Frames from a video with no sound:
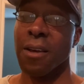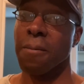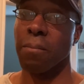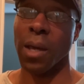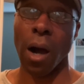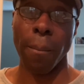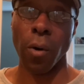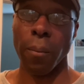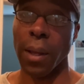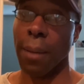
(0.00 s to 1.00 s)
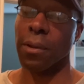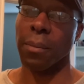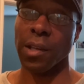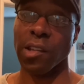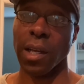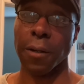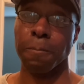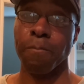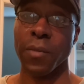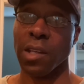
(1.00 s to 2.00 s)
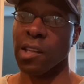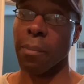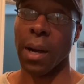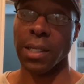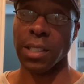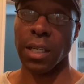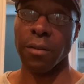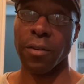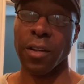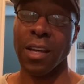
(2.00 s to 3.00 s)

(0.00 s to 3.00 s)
Be humble. Be optimistic. Stay positive.